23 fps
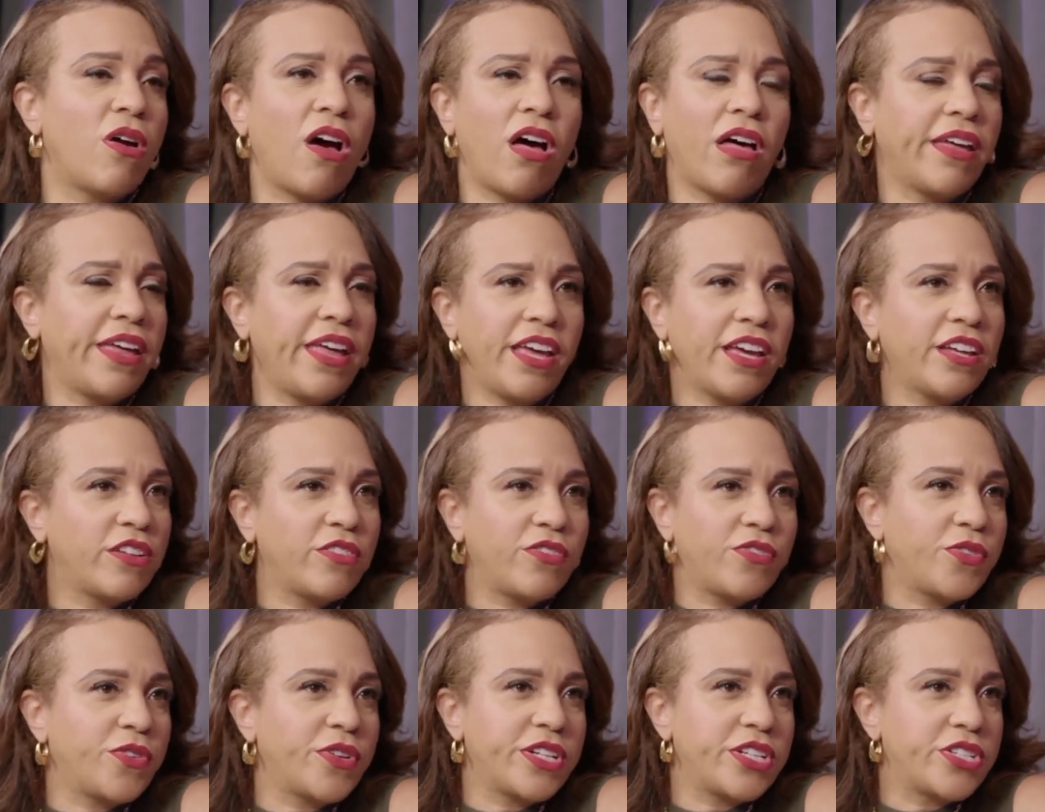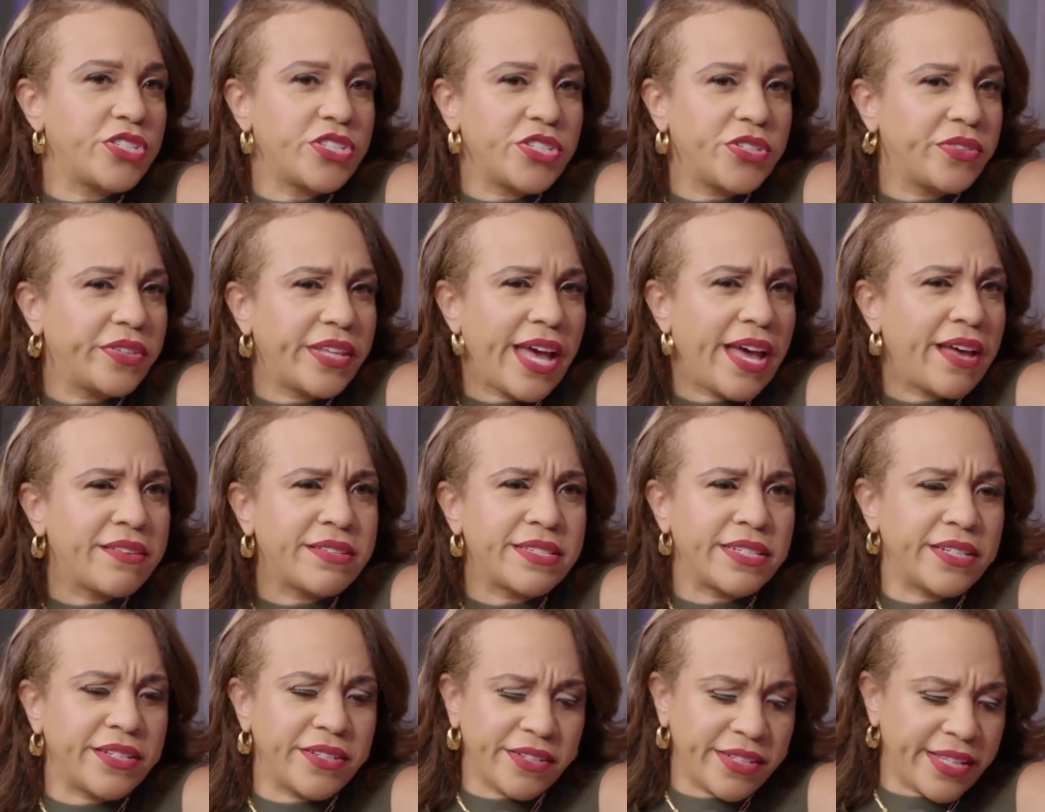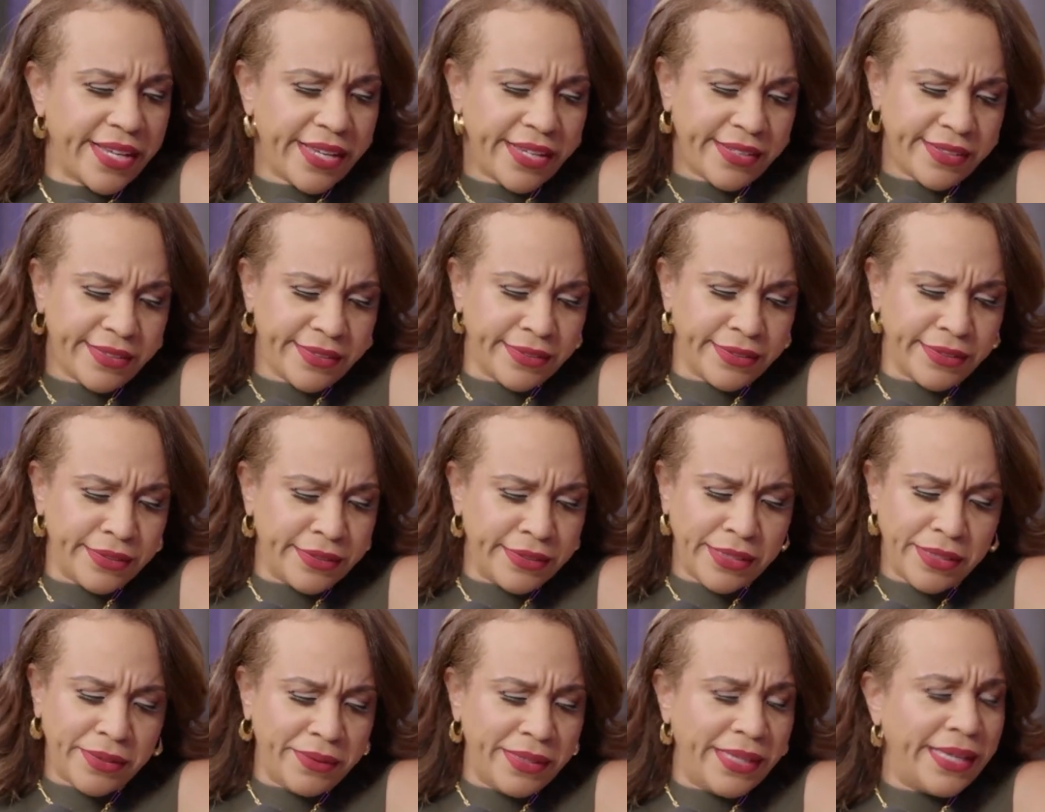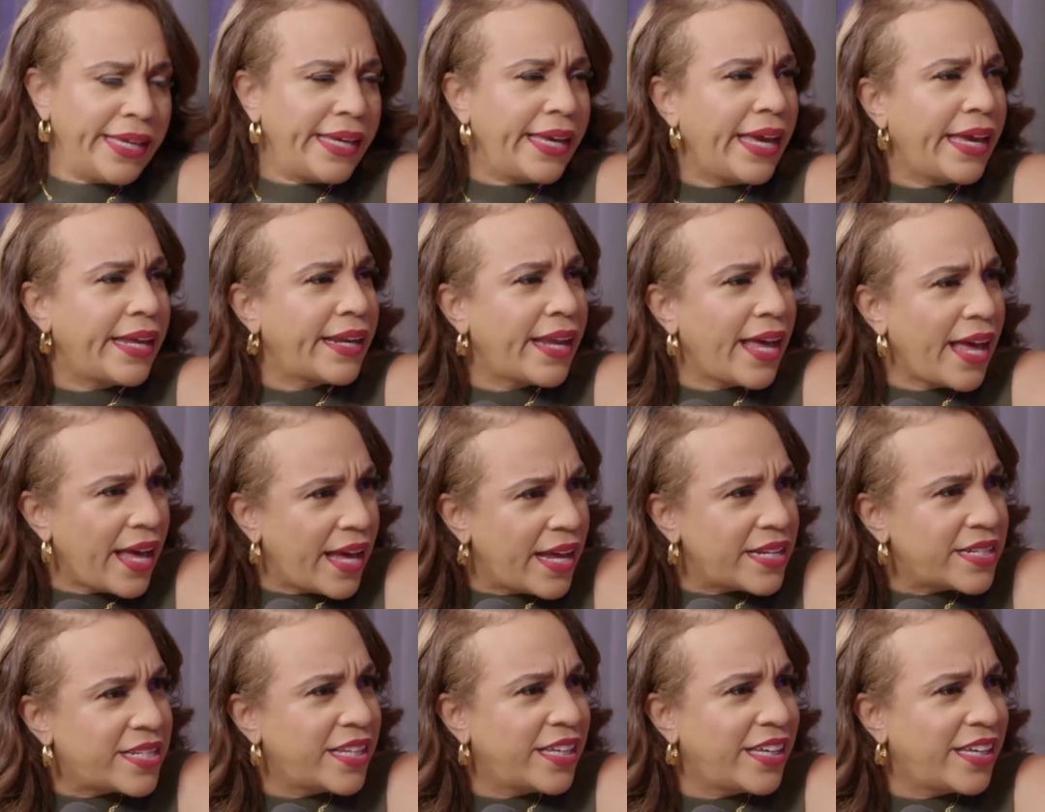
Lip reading: All he can afford is $2,000. And you're like, no, he cannot.